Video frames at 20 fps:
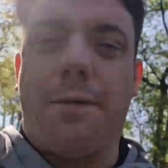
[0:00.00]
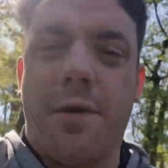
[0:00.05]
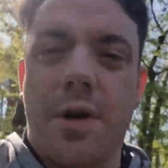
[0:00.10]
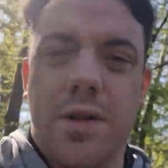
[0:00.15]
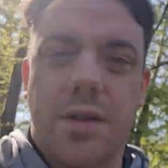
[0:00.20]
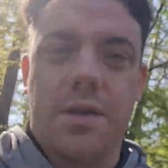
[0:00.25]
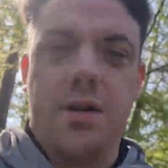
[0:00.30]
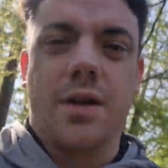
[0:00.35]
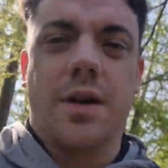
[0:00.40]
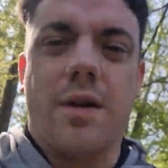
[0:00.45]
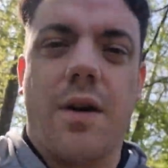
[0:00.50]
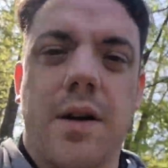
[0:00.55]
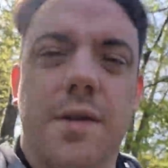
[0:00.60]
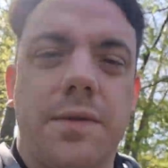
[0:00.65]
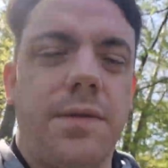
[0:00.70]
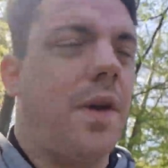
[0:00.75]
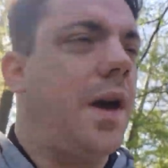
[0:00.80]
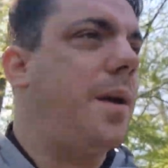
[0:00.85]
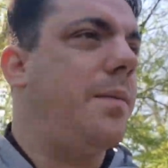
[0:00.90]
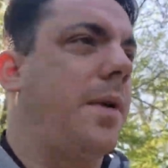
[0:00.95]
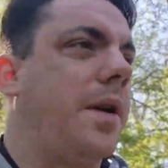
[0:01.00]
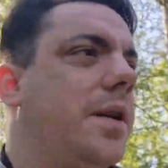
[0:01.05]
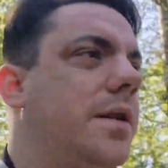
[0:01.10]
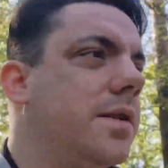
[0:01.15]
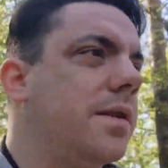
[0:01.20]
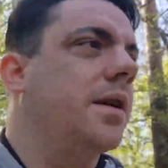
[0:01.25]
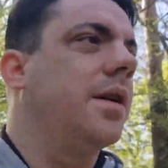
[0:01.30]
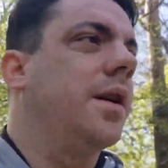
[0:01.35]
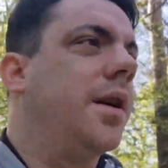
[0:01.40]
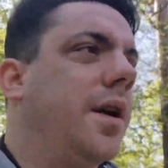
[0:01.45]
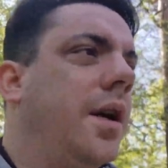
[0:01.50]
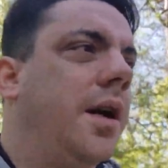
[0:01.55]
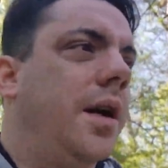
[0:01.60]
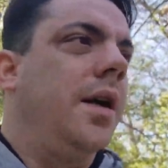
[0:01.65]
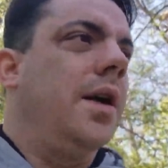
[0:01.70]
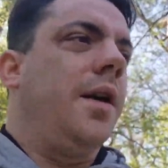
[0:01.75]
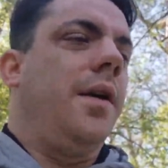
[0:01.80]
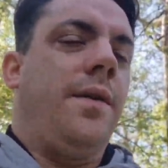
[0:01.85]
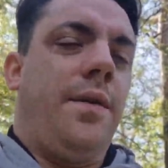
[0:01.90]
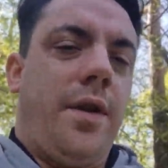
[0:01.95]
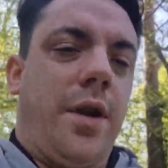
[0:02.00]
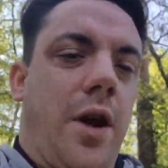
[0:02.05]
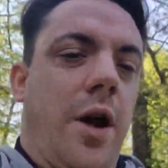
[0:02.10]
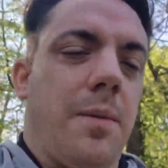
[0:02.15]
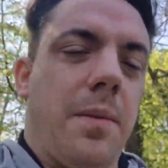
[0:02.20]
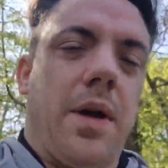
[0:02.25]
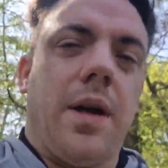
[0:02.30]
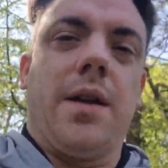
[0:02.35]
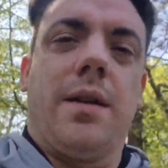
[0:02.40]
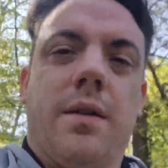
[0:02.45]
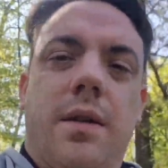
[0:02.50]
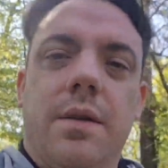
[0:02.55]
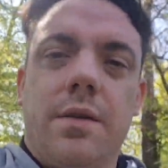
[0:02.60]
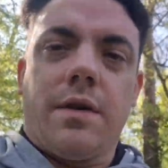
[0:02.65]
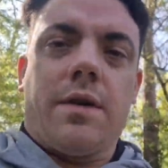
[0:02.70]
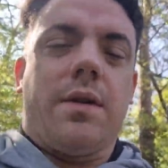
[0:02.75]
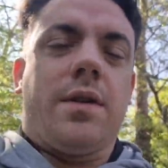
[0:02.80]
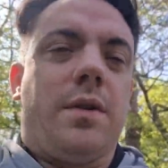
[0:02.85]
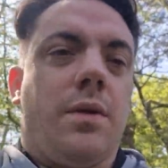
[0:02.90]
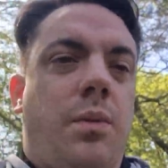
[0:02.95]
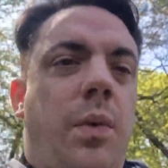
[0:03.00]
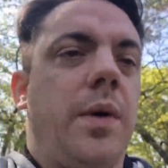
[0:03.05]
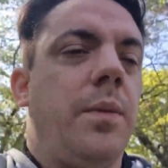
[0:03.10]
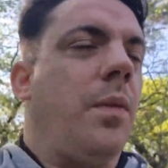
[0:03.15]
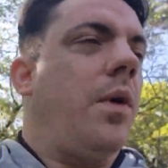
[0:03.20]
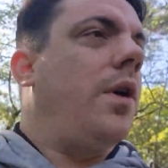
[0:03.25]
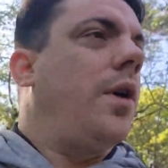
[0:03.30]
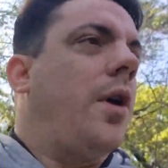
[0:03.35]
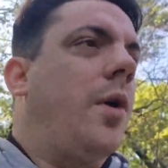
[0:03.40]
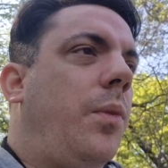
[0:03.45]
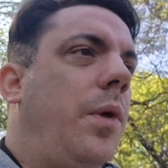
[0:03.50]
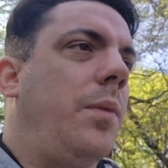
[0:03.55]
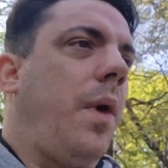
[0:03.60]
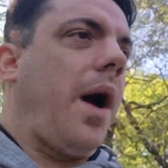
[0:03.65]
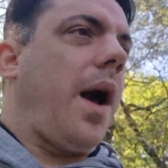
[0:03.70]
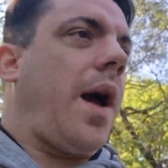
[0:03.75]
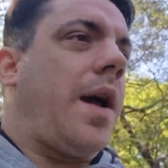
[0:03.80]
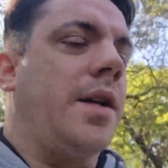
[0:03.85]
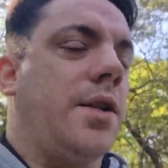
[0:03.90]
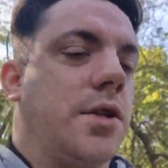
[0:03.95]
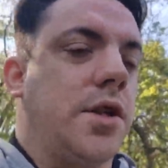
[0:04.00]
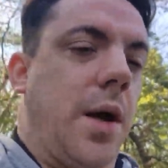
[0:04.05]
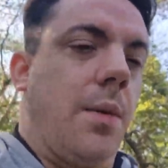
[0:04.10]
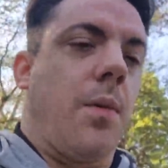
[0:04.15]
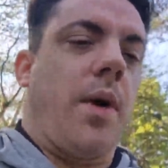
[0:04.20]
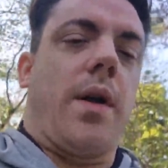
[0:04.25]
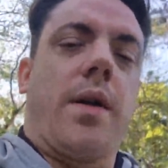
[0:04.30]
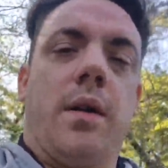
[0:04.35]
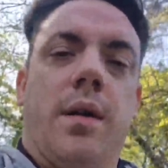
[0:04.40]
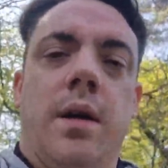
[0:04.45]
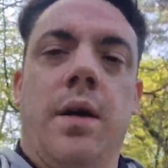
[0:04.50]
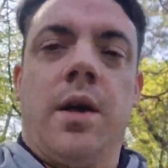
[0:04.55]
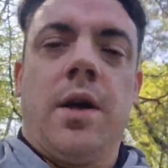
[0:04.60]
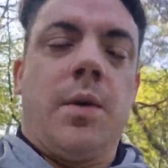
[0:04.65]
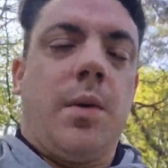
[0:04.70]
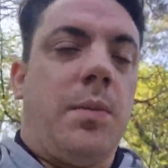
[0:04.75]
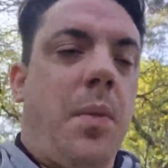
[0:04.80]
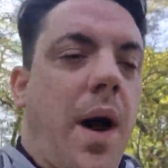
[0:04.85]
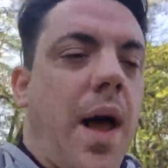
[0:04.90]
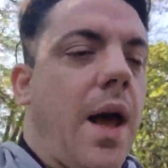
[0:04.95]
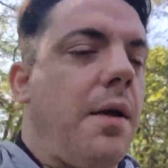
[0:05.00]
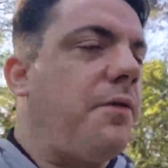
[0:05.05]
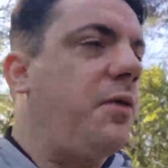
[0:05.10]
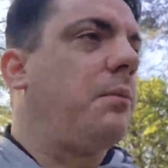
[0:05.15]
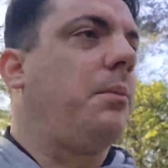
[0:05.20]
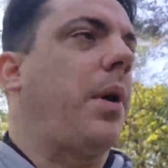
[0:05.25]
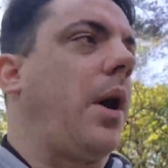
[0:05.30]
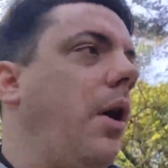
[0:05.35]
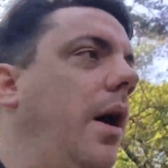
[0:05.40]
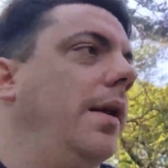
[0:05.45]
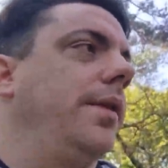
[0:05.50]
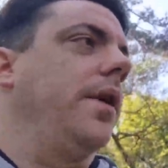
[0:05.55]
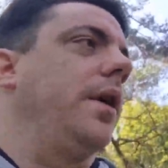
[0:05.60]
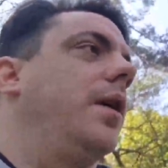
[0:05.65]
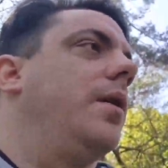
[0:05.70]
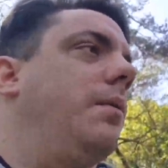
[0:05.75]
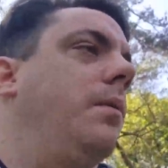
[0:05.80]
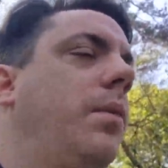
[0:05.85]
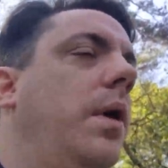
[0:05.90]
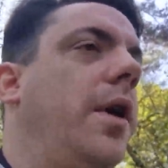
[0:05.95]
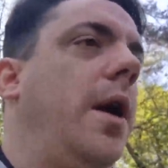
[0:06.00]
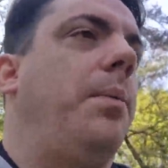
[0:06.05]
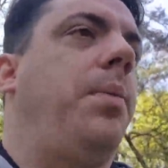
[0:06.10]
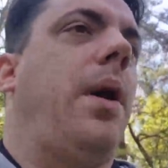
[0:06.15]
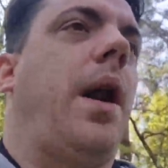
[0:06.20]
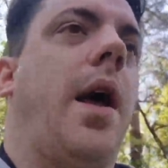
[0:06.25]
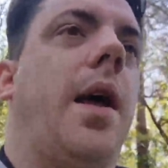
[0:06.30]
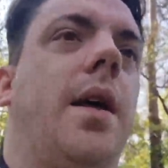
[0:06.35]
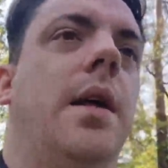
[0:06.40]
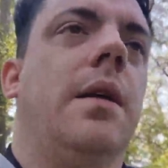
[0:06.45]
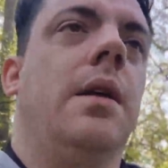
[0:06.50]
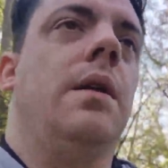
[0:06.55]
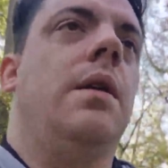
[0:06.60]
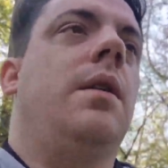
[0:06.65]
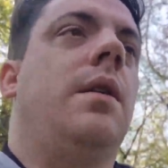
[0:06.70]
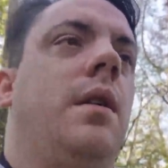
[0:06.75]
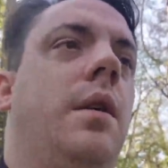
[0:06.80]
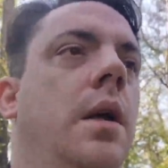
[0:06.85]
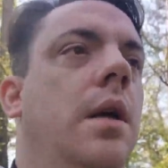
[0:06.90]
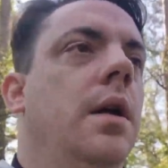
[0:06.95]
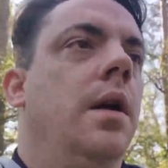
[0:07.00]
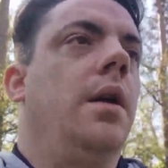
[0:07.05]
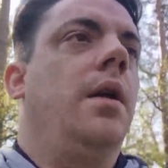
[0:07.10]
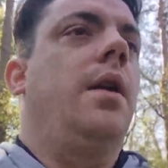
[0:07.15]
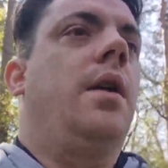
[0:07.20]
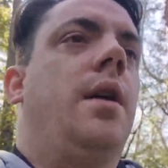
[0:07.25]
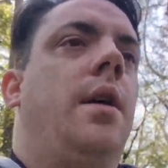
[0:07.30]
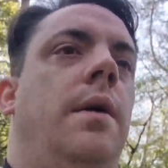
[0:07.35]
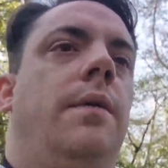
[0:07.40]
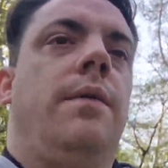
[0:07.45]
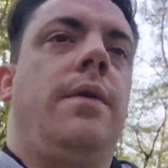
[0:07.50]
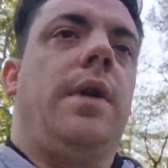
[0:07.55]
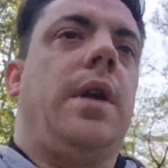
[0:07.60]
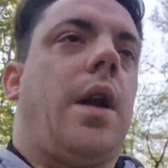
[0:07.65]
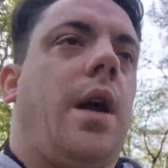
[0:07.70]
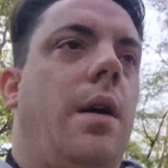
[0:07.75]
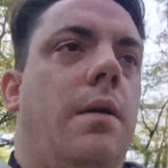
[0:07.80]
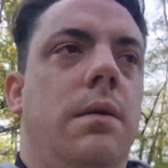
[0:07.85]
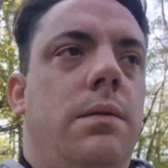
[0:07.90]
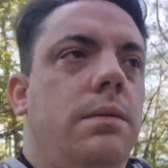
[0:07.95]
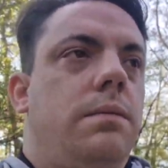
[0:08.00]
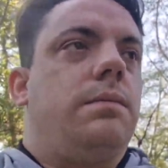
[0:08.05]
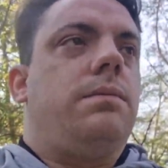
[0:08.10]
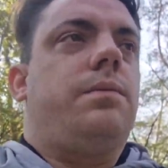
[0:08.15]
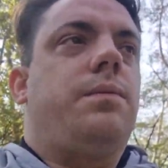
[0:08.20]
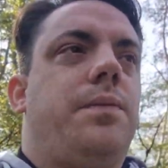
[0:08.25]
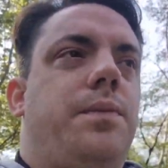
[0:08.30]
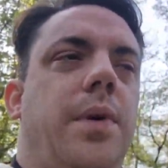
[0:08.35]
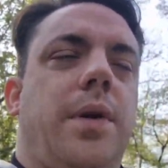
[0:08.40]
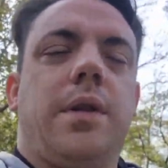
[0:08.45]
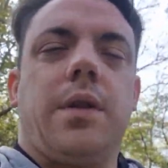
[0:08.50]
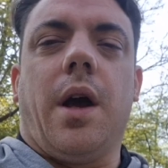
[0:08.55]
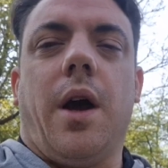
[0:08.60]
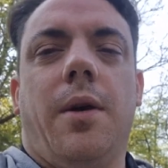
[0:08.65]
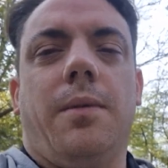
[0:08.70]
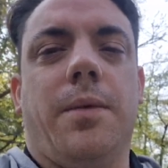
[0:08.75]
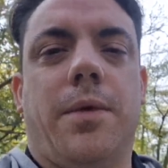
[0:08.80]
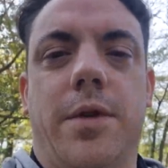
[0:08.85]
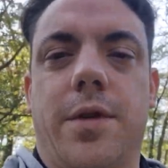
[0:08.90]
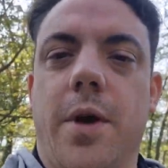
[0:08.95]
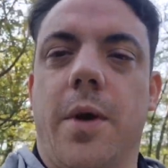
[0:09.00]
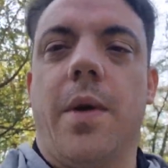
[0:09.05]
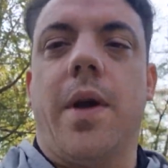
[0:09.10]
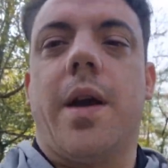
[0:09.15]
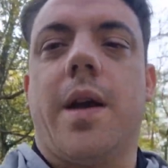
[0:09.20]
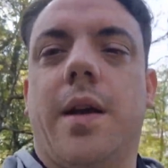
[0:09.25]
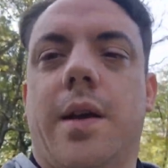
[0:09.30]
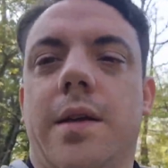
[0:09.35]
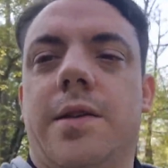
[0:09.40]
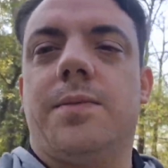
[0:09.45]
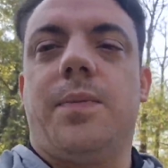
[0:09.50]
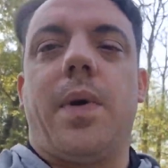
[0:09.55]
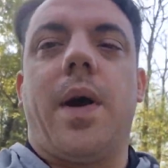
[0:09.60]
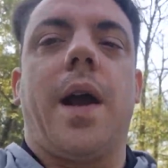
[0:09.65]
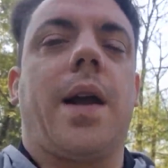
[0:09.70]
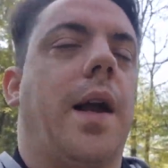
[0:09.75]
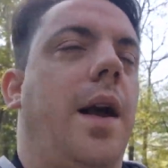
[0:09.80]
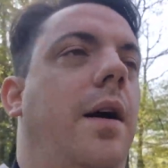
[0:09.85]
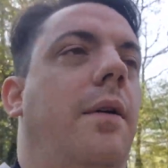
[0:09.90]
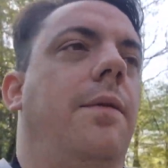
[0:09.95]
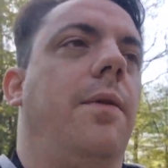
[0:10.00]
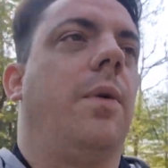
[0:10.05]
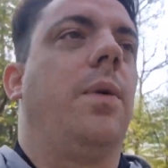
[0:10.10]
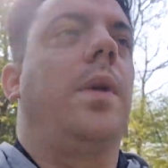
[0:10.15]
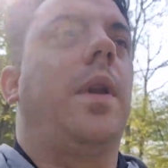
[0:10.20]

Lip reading: death threats to the guy's families. You know what I mean? We might hate someone. We might F and blind at them when they're playing. You know? But don't do it. It's bang out of